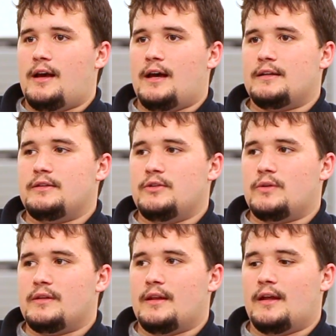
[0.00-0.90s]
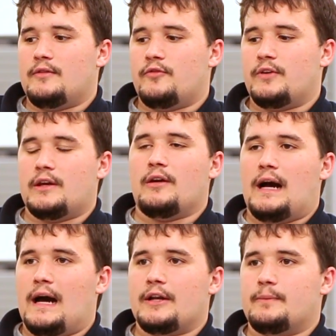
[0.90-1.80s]
and you can then figure
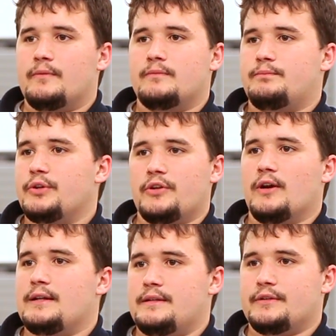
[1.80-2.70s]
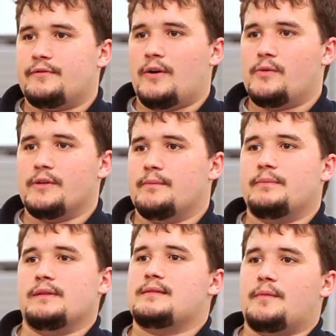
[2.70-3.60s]
out how to put your ideas forward and
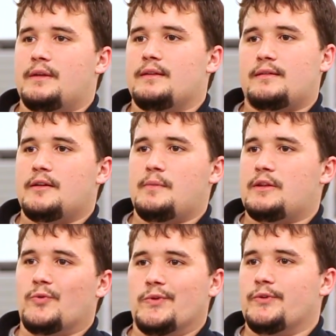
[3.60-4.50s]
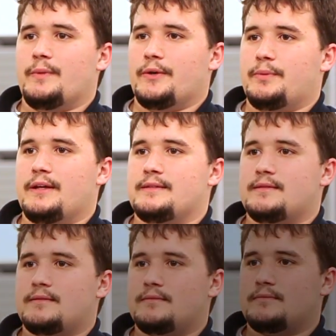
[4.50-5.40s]
build something that's going to make the world a better place.